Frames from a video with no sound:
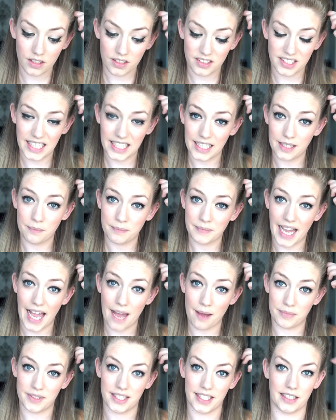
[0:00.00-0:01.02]
Team
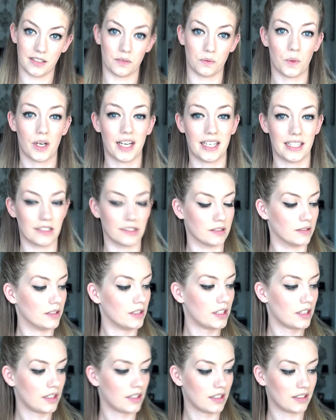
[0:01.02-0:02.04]
captain, well,
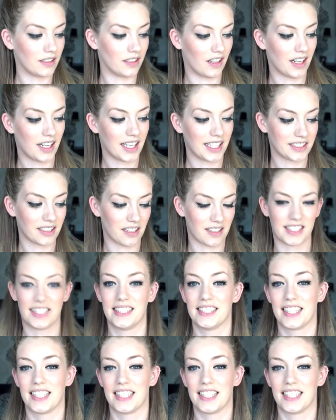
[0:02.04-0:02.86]
I don't think